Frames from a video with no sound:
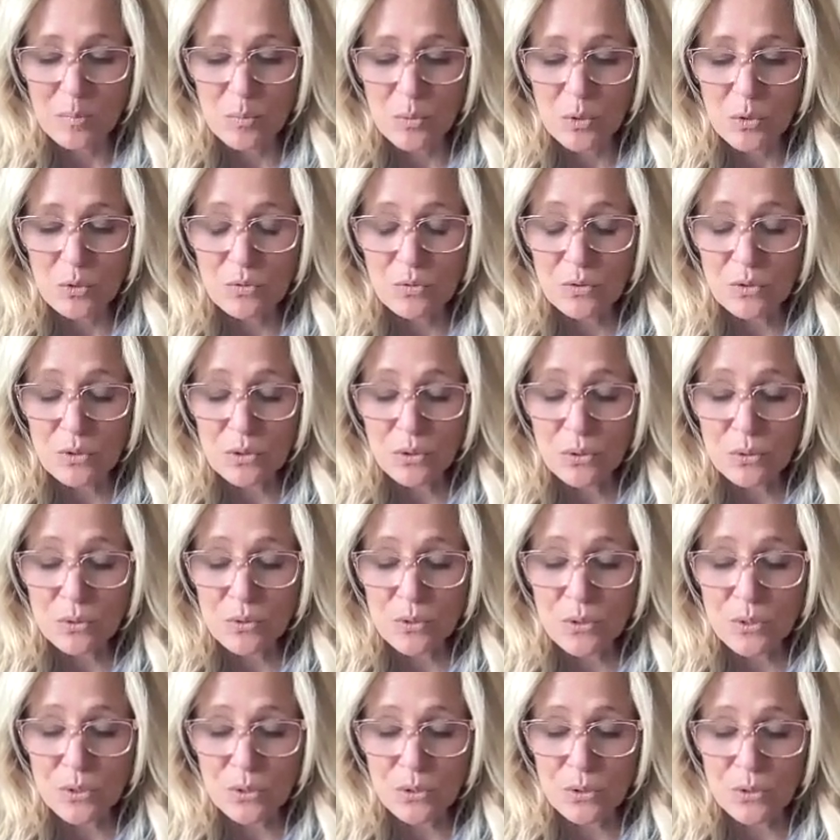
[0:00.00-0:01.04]
And you move
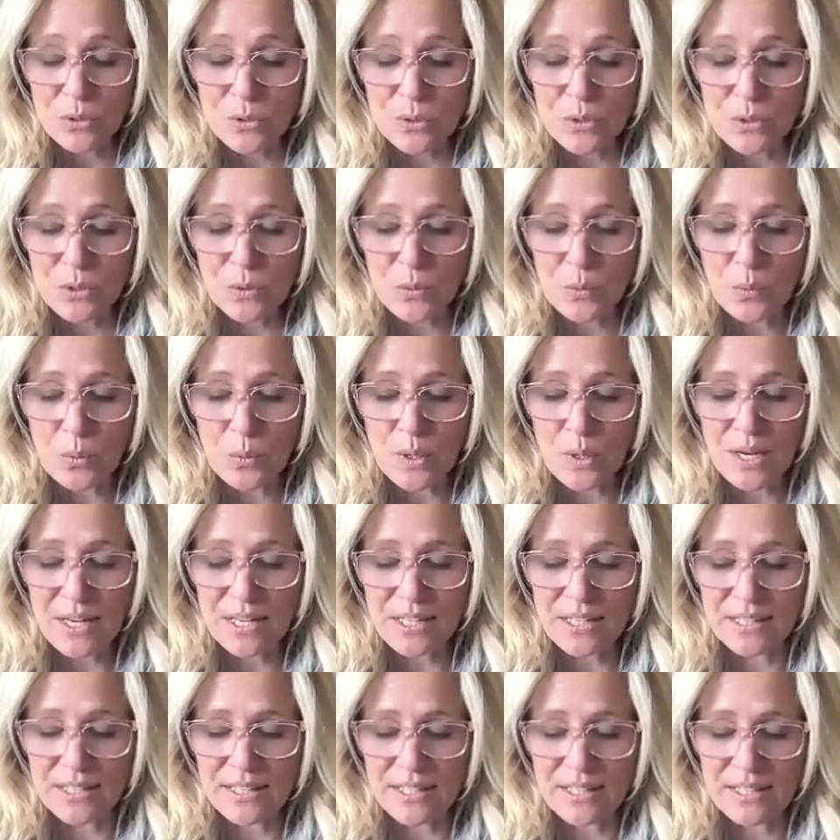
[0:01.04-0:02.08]
closer to the
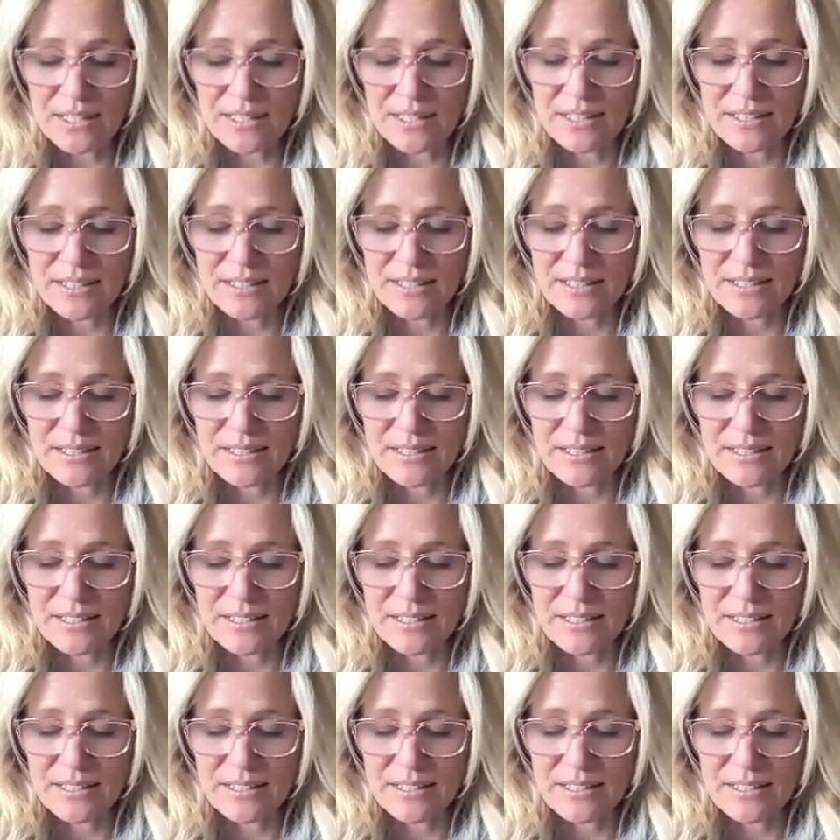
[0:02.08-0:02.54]
water